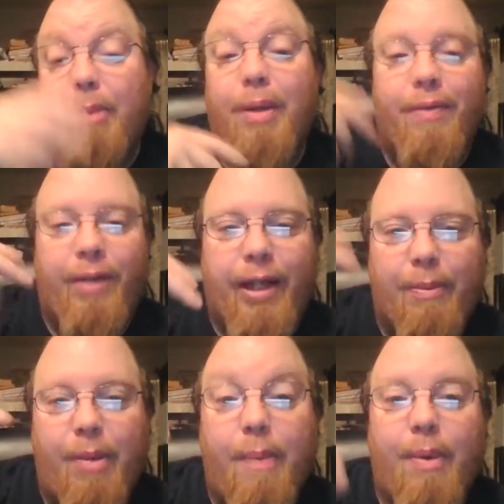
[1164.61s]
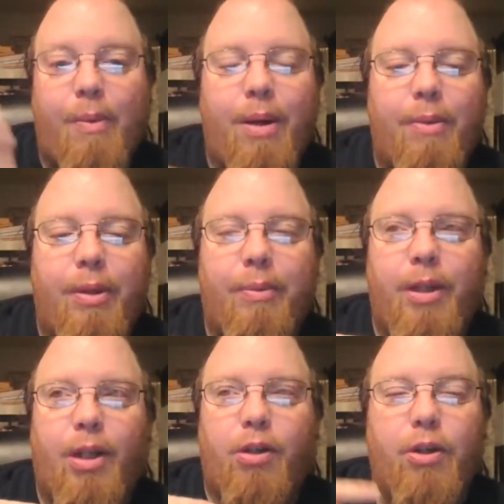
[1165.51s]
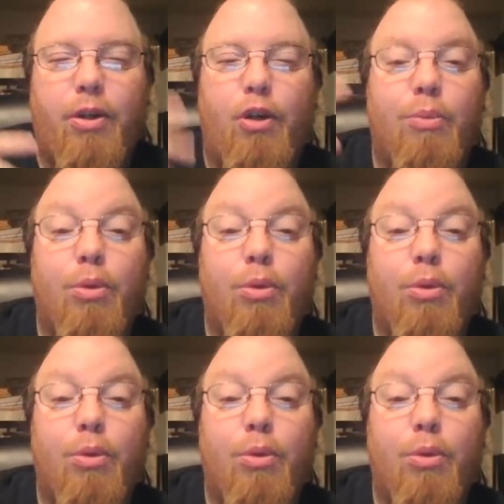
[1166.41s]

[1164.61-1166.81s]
I'm leveling him up. I want him to learn new